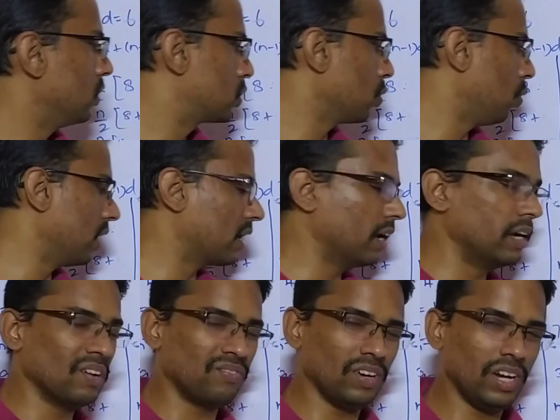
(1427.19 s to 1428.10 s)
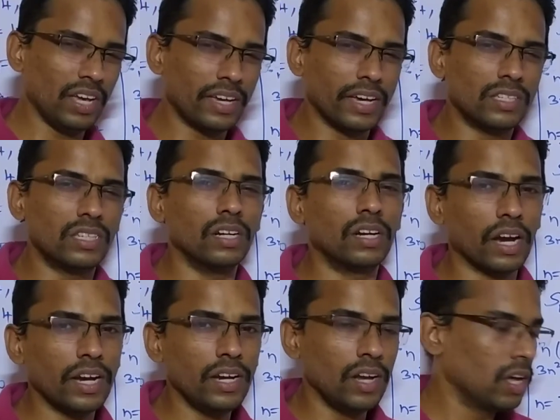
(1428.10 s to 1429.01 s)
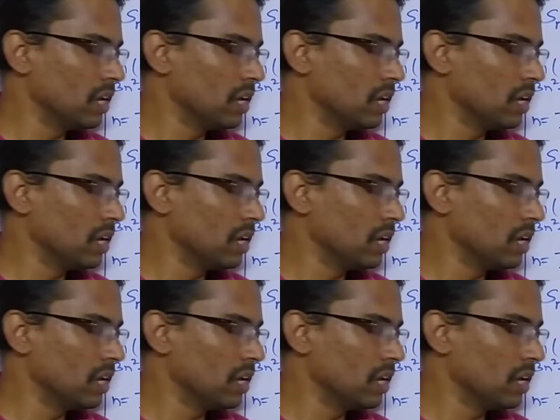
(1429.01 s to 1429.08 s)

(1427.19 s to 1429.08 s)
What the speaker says: So I can definitely guess it, right?